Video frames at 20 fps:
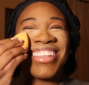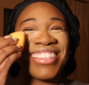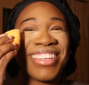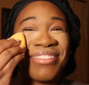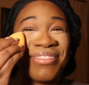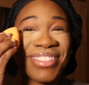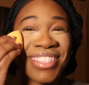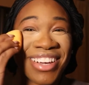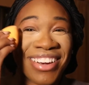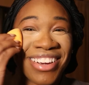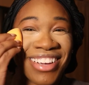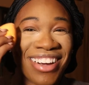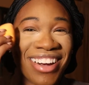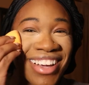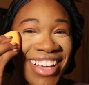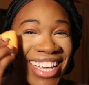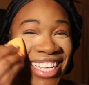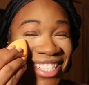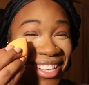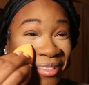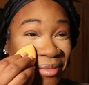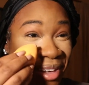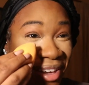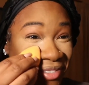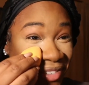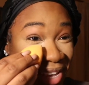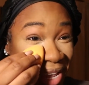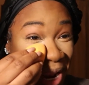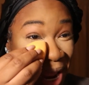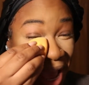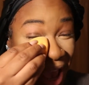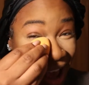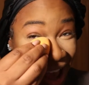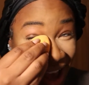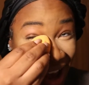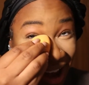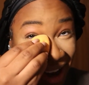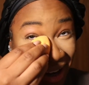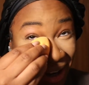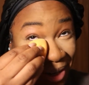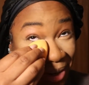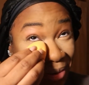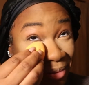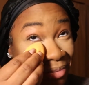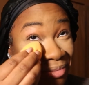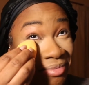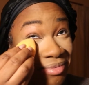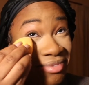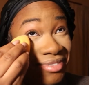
I'm sorry, y'all. I can't stop laughing. I